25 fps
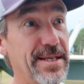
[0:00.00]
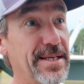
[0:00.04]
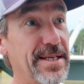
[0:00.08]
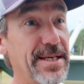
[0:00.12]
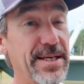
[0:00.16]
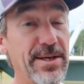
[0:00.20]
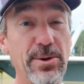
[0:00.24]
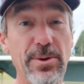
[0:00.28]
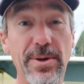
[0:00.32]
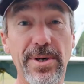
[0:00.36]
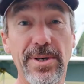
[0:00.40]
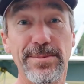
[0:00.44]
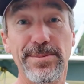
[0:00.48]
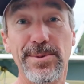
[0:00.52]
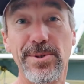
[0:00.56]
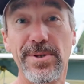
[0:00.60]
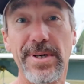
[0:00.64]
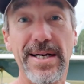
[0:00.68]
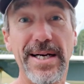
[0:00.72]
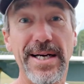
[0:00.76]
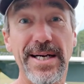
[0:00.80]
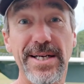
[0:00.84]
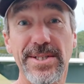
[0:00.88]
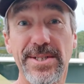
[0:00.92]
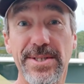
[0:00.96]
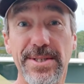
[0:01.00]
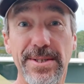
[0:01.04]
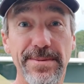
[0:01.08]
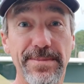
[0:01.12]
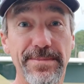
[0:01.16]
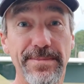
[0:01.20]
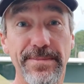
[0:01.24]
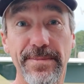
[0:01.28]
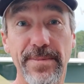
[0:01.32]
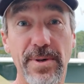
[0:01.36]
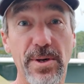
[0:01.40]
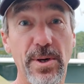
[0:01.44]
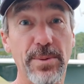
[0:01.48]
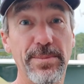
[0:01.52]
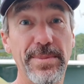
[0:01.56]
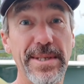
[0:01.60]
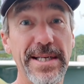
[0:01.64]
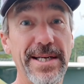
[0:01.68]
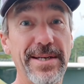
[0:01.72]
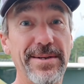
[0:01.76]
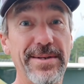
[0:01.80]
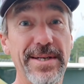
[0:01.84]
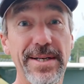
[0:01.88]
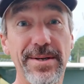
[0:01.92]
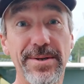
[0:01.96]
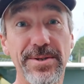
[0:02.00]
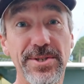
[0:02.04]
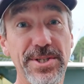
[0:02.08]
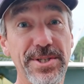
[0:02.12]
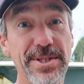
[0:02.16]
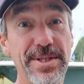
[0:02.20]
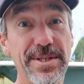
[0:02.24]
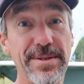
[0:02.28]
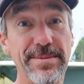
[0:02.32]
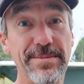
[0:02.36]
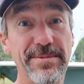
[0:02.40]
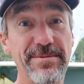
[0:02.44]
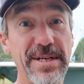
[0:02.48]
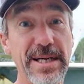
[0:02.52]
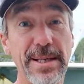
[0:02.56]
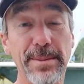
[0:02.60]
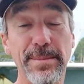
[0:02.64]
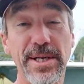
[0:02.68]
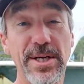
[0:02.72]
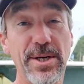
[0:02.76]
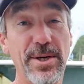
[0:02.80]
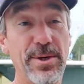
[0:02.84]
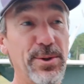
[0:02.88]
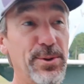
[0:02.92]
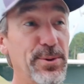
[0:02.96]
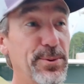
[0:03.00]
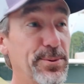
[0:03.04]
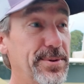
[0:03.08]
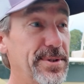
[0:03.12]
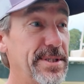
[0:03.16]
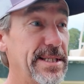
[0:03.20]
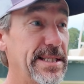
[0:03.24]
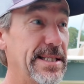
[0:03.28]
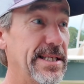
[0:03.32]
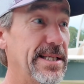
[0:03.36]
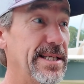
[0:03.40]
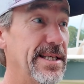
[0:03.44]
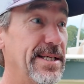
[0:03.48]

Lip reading: Incredible guys, hometown dealership, family owned.